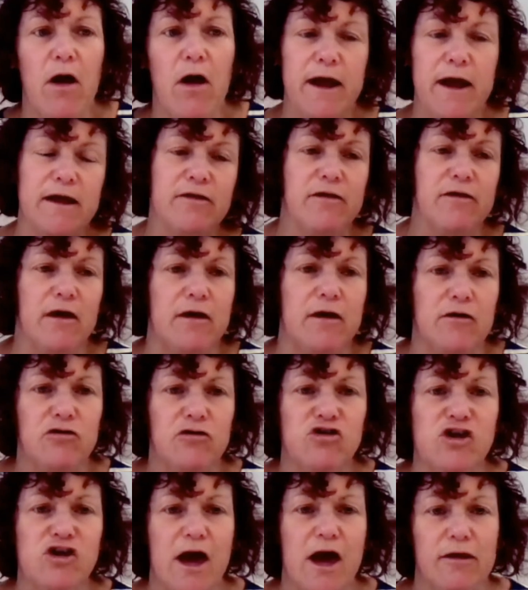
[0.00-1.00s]
would like to
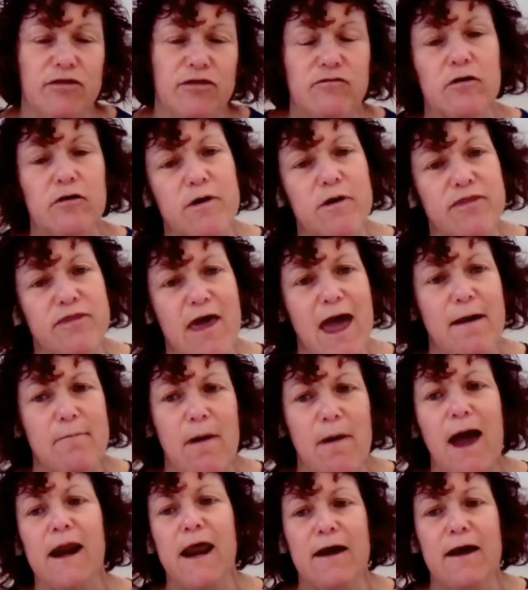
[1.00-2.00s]
chat through with them
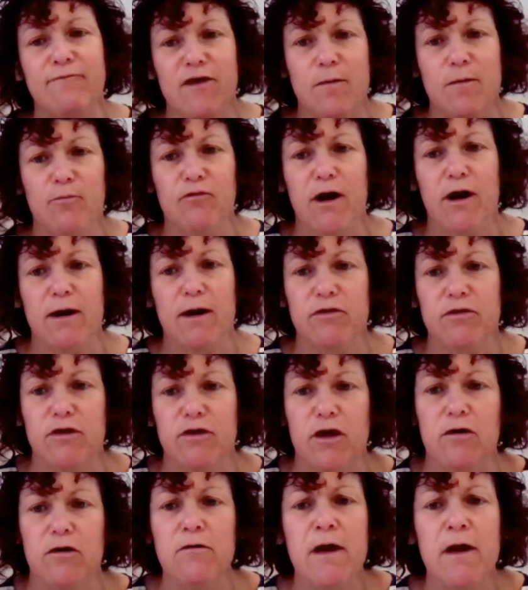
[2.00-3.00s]
and have them pray with
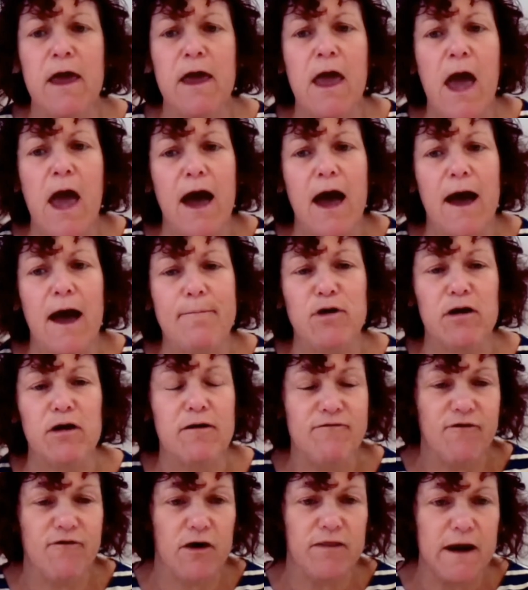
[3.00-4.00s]
you. You can
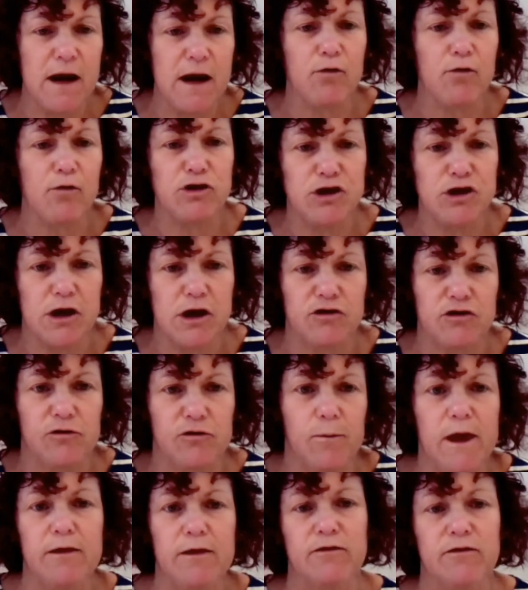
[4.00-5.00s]
find their number on Church
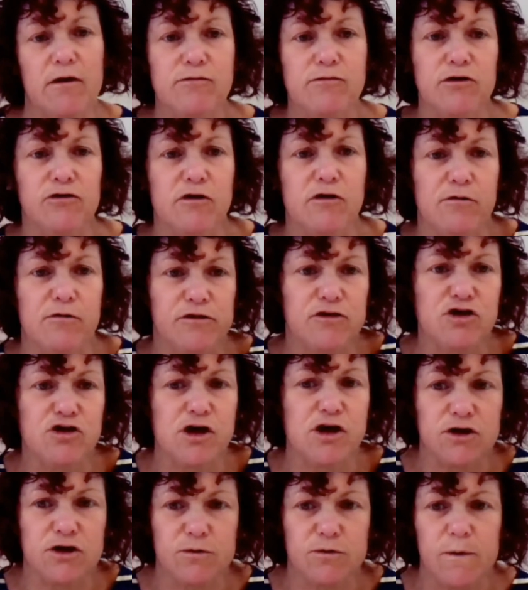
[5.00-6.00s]
Suite, so just go onto
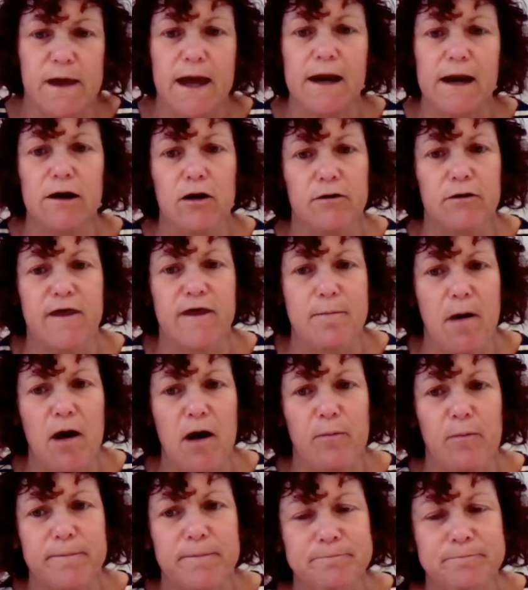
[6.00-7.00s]
Church Suite and look them
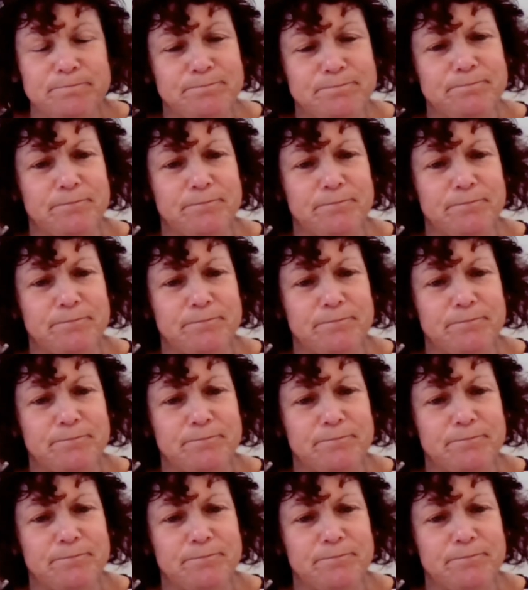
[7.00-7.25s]
up.